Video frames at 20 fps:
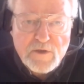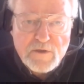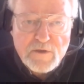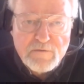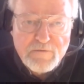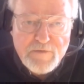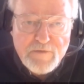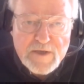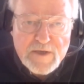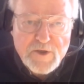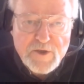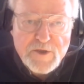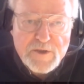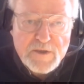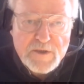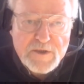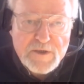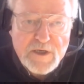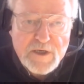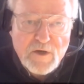
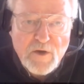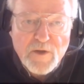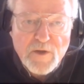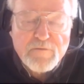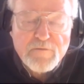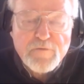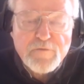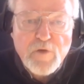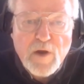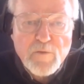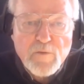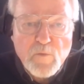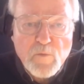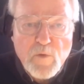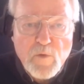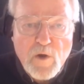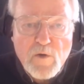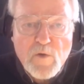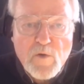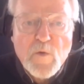convention, sit on the front
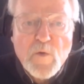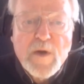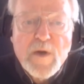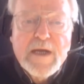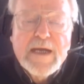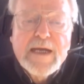row,